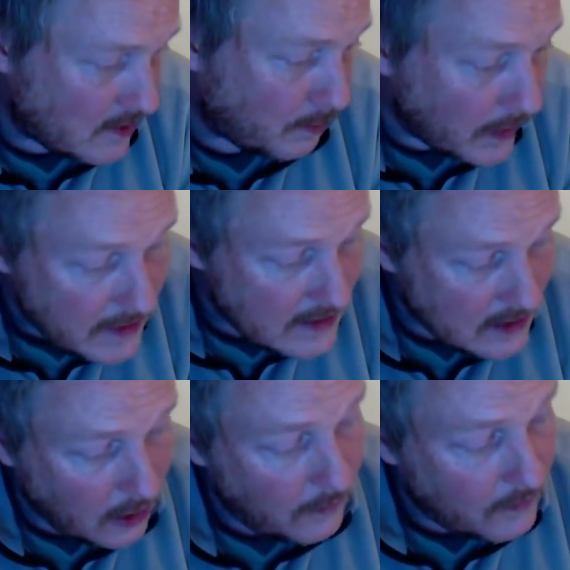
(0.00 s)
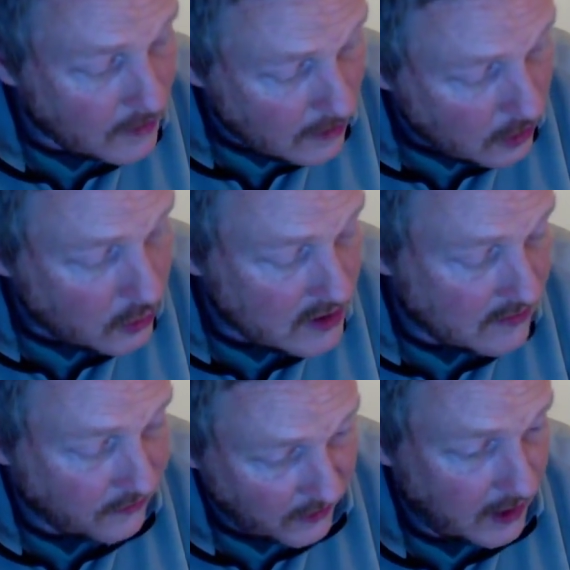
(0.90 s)
Please don't lose
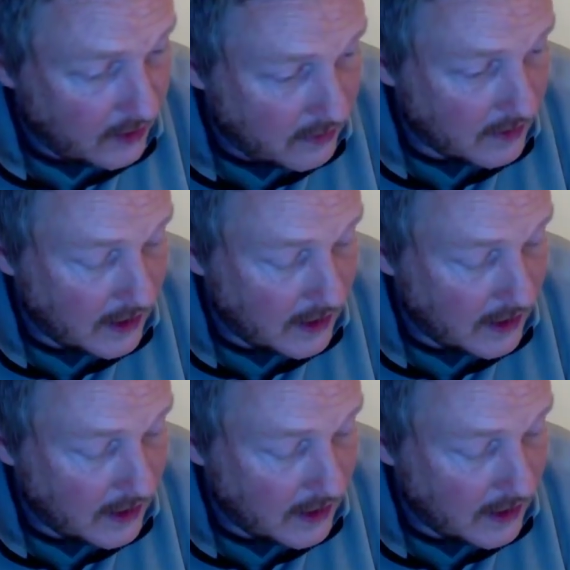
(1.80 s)
faith.